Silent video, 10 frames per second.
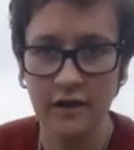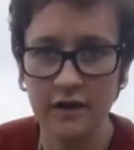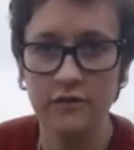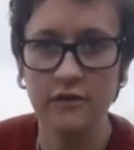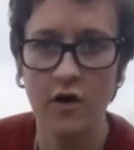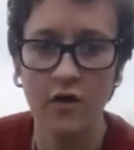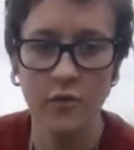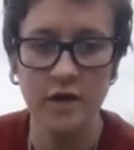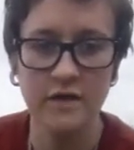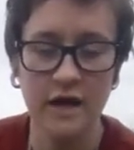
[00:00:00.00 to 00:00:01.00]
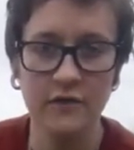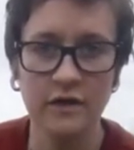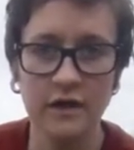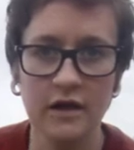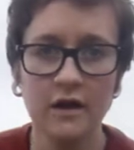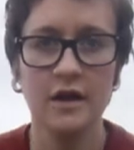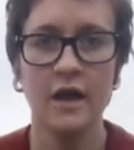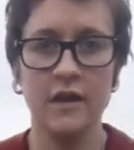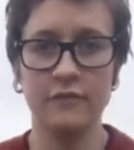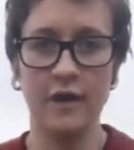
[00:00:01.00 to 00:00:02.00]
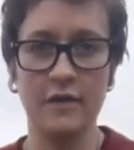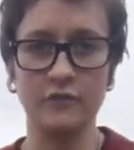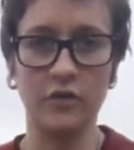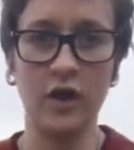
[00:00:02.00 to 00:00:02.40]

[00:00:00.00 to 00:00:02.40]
it's all the way down here. And if I have to